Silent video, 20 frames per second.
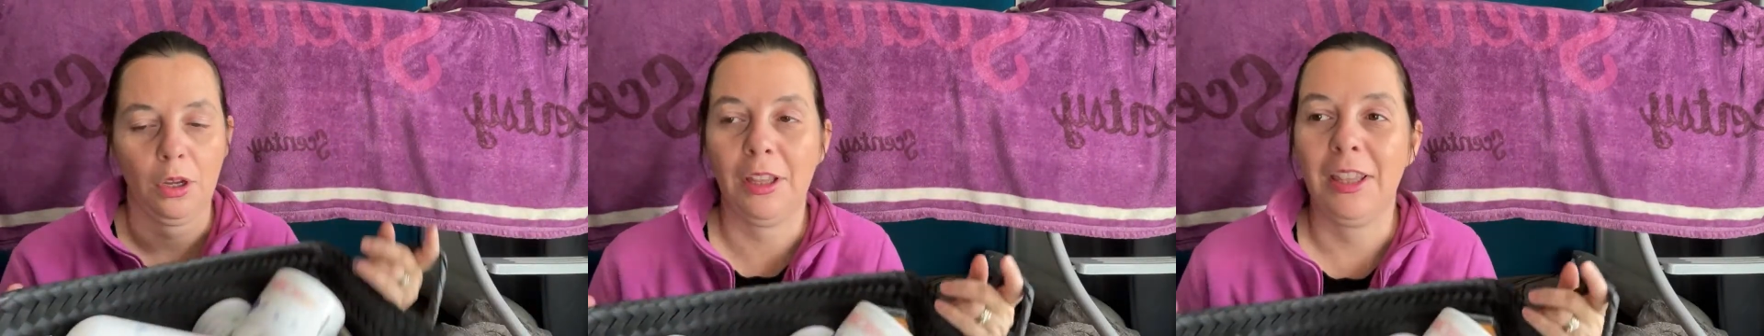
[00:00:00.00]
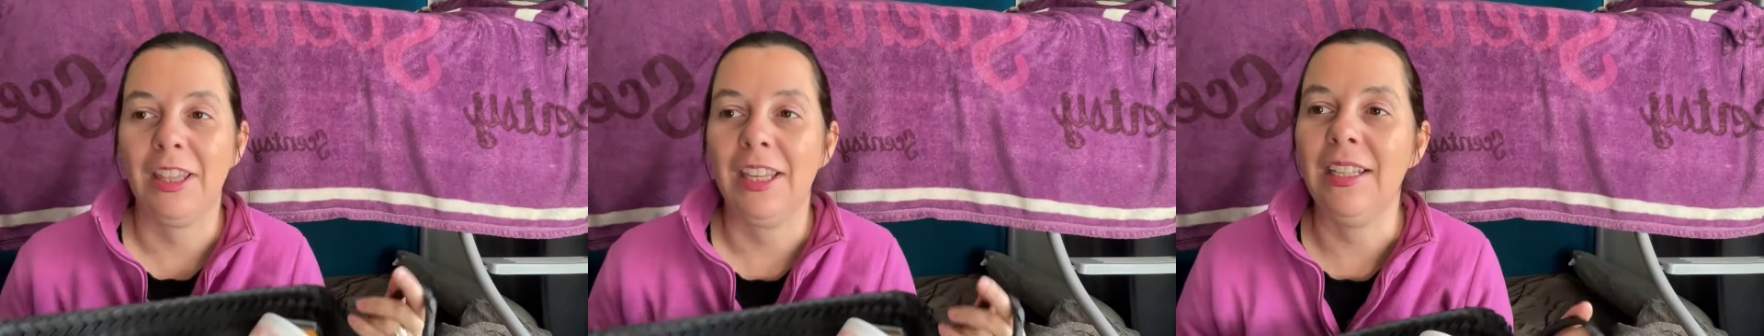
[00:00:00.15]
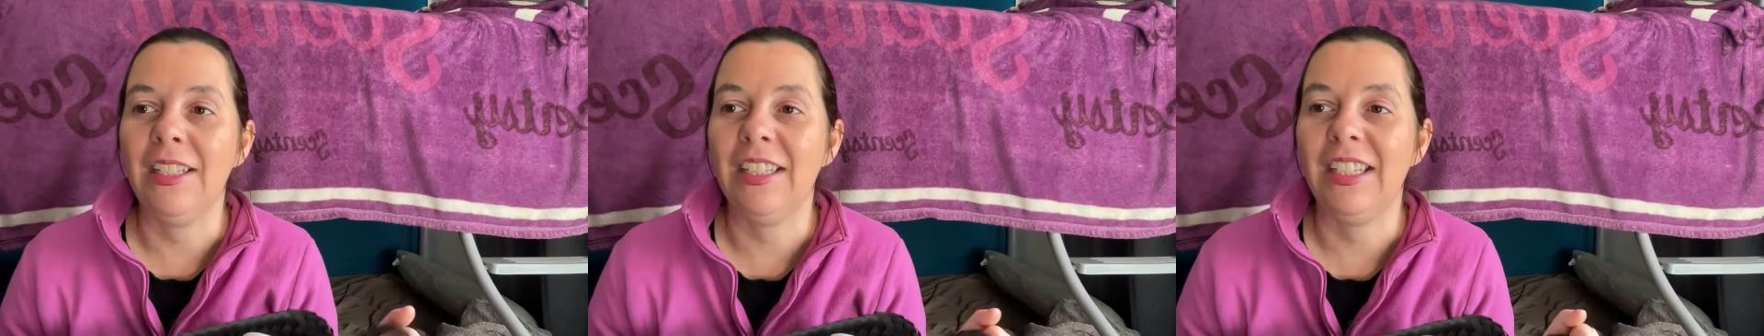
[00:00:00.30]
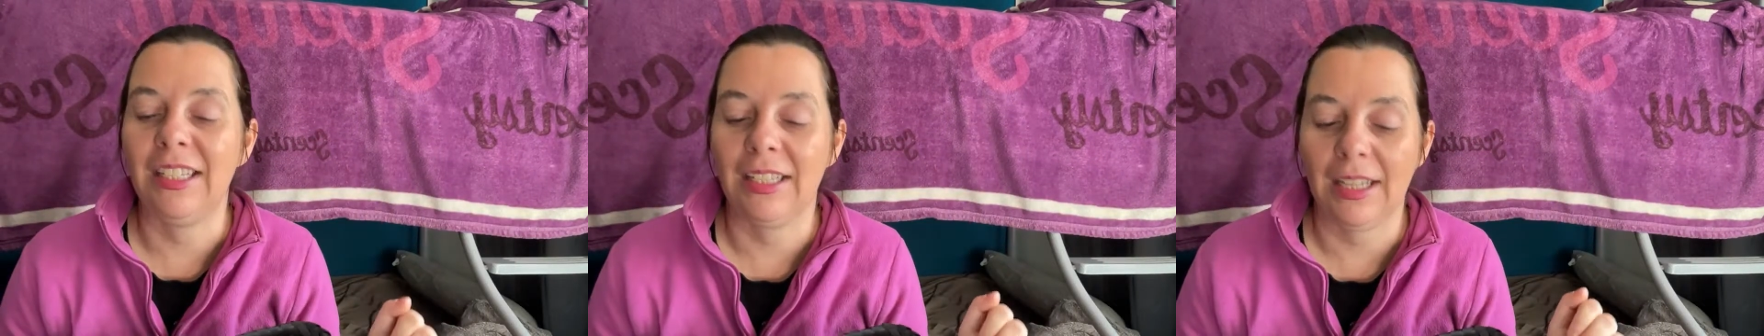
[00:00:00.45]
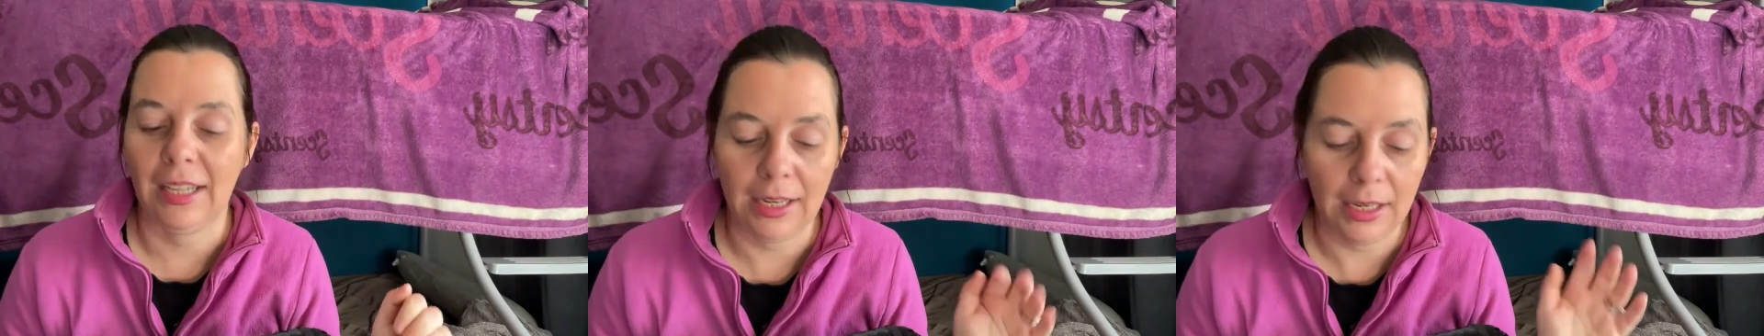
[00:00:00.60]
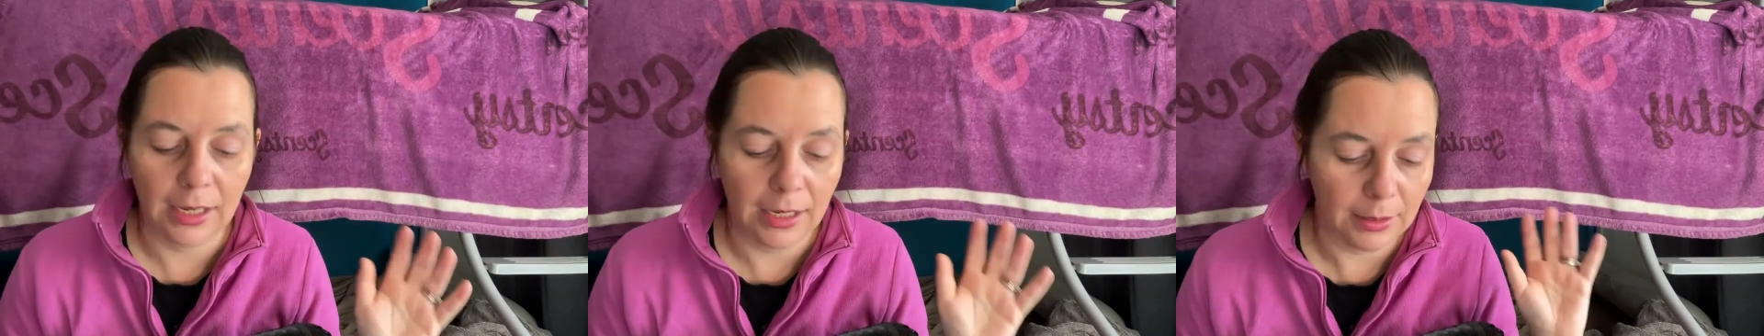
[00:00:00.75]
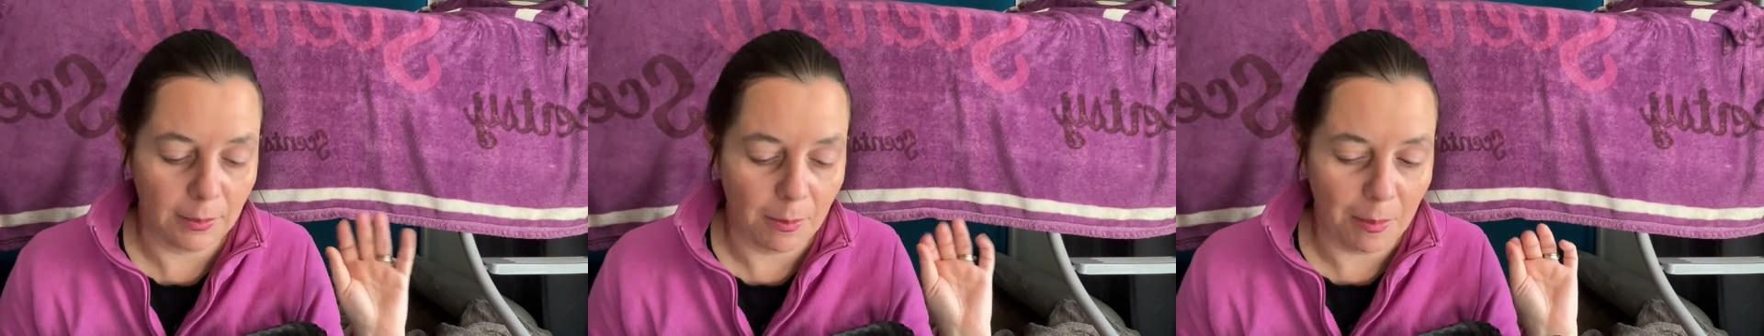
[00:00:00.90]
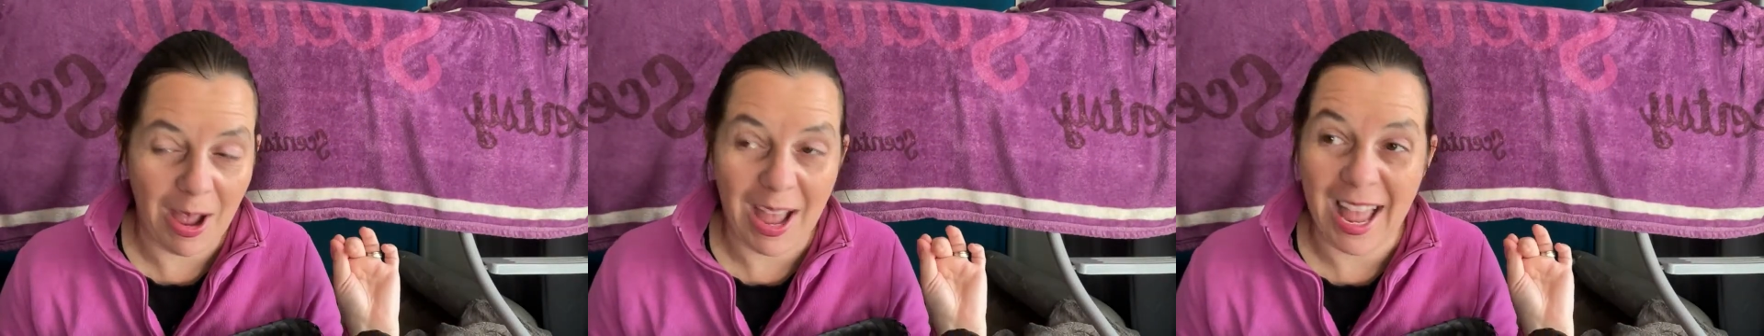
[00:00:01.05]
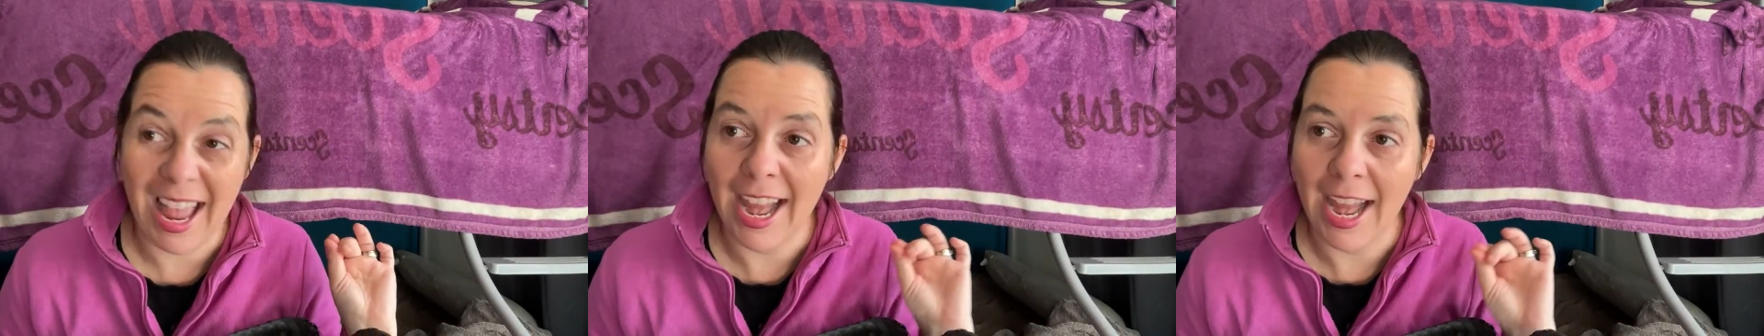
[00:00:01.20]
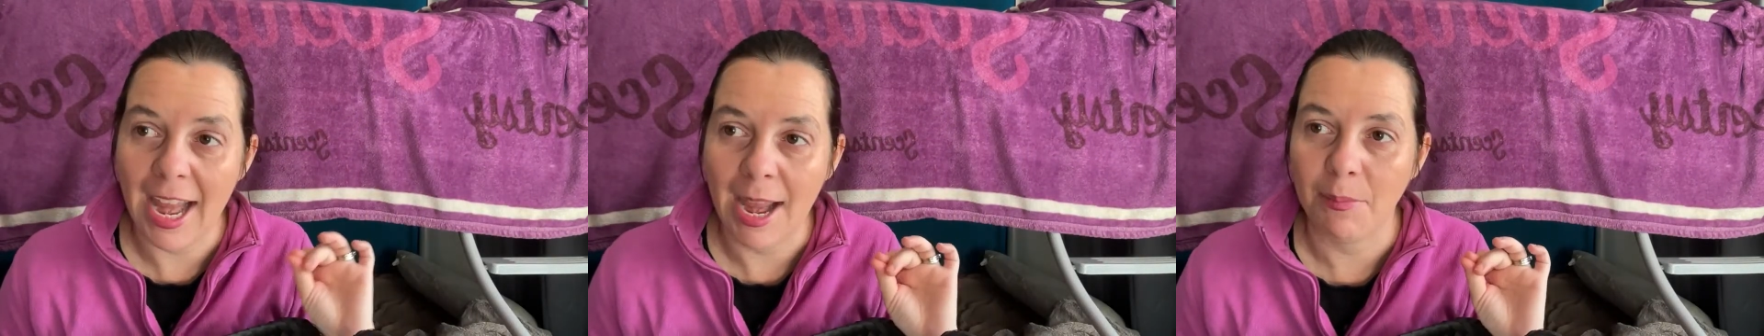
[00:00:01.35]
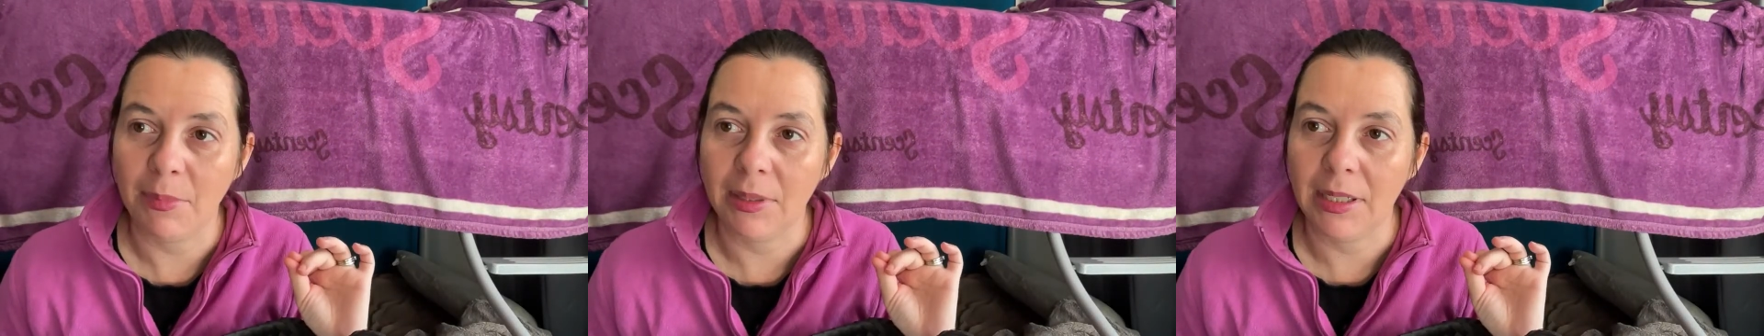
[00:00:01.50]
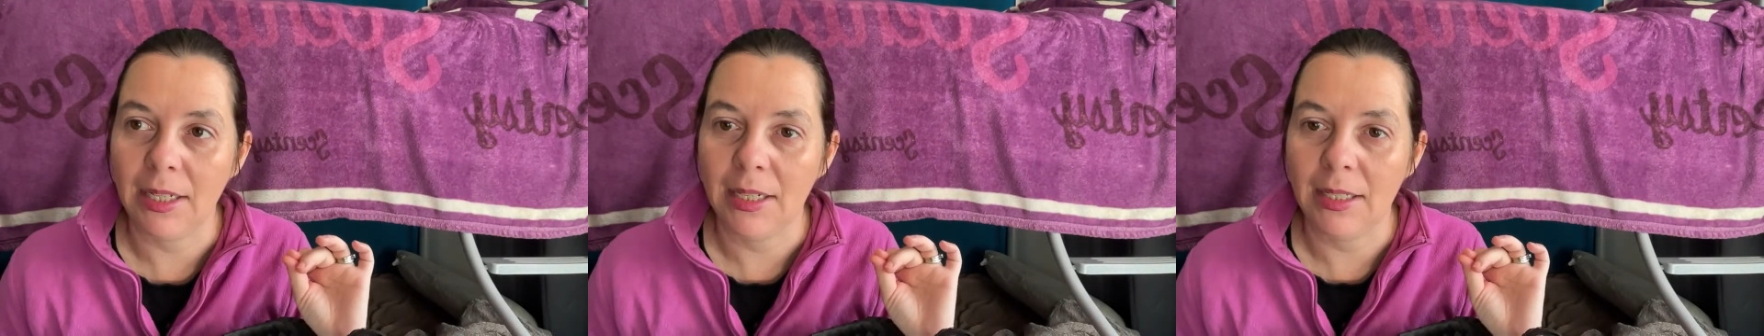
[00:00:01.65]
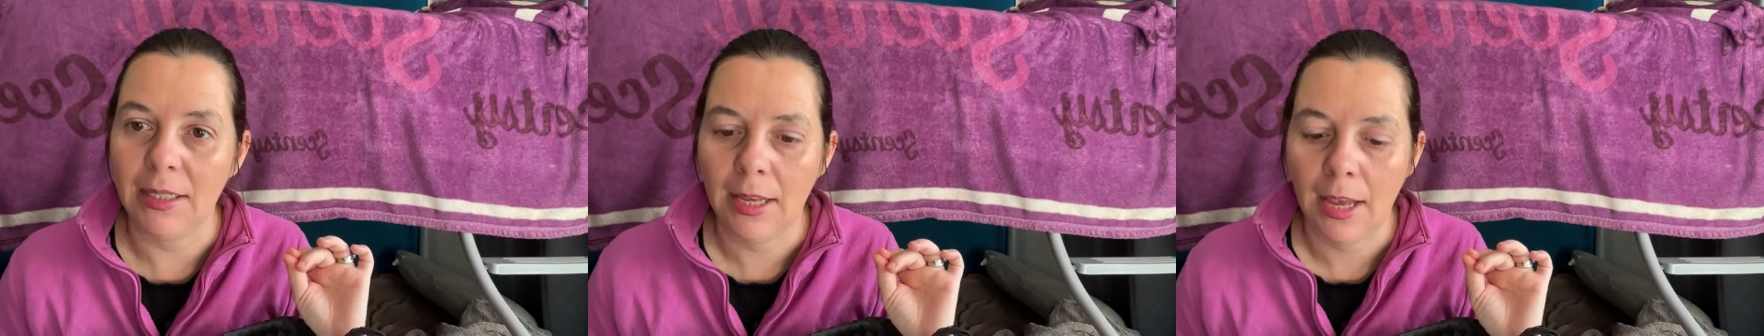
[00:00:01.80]
This is my
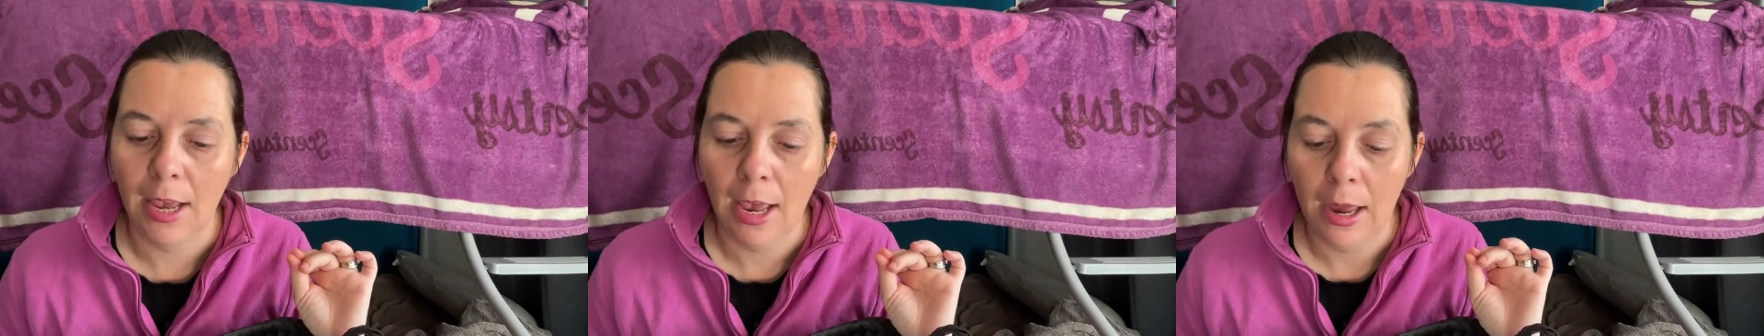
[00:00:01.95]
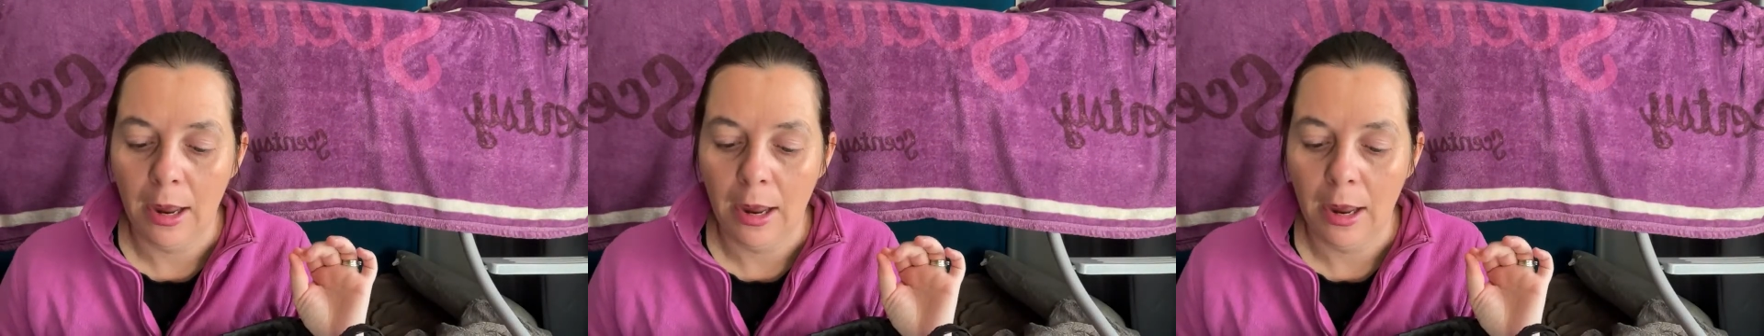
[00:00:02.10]
empties